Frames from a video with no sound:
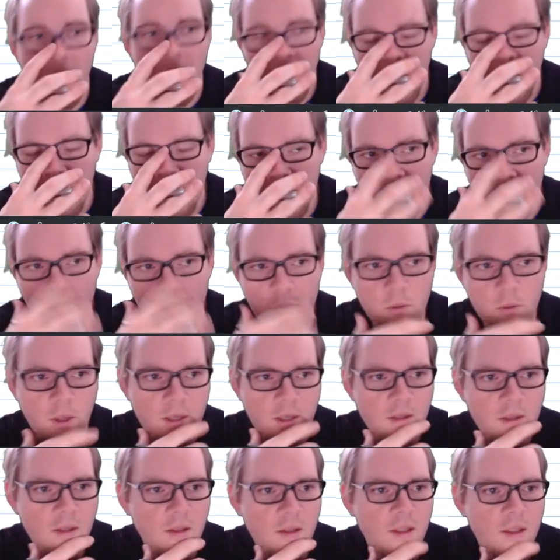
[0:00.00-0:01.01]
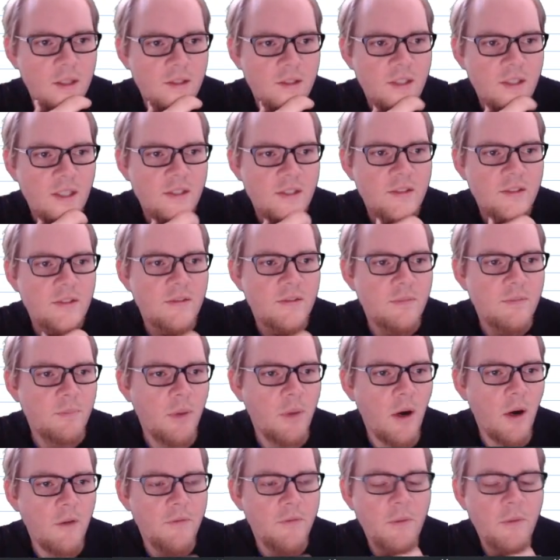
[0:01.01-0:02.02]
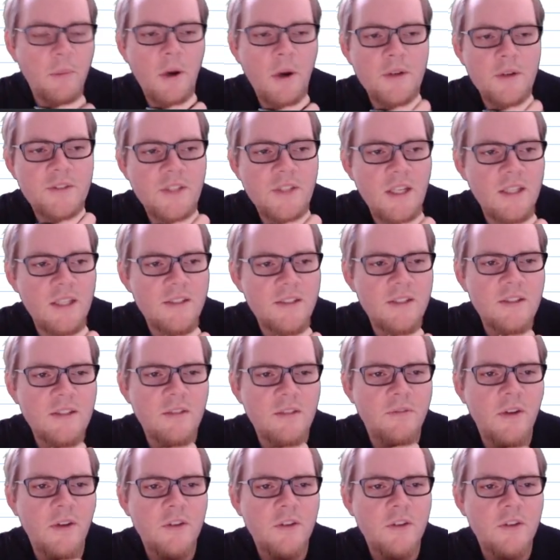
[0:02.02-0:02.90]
Okay, the third one says, for part C, it says the